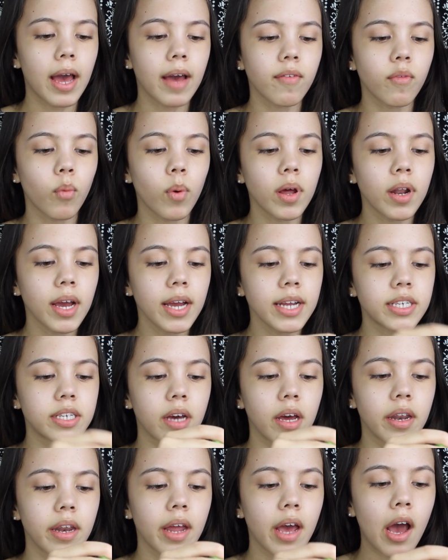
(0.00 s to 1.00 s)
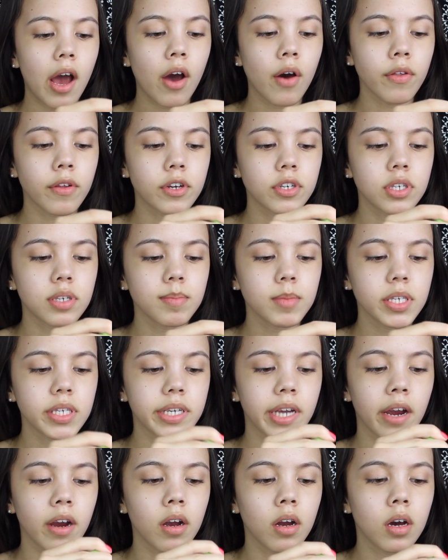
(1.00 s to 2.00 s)
I have one eye done now. There's some
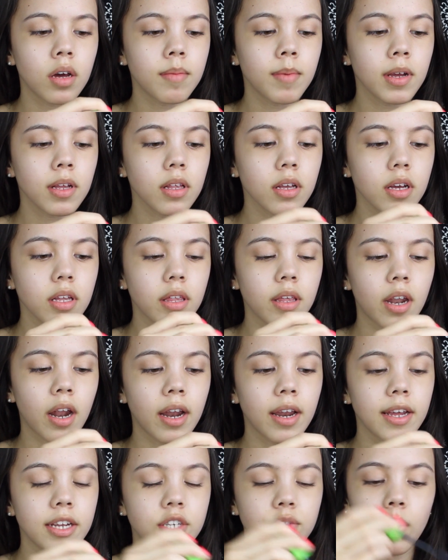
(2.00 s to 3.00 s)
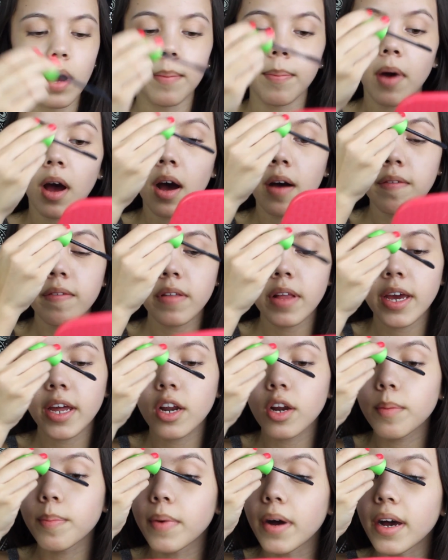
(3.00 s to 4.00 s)
mascara on my lid that I need to wipe off
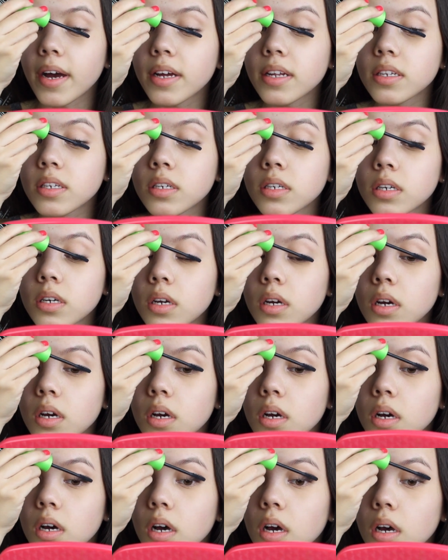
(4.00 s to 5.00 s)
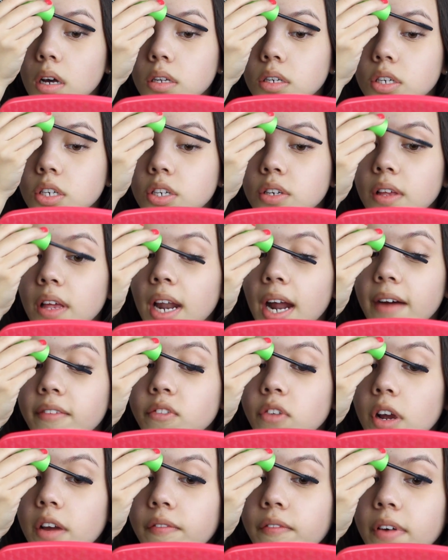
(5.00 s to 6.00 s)
later, but I'll just do that
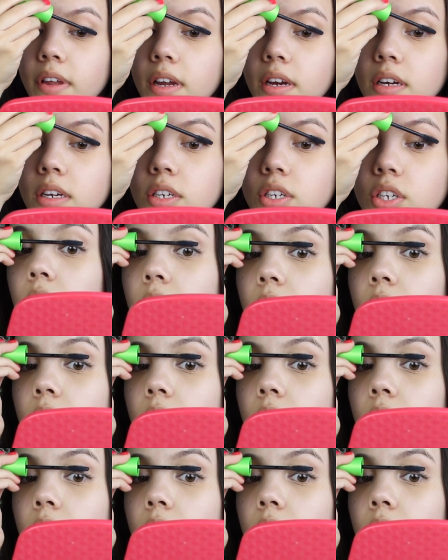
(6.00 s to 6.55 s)
after I finish.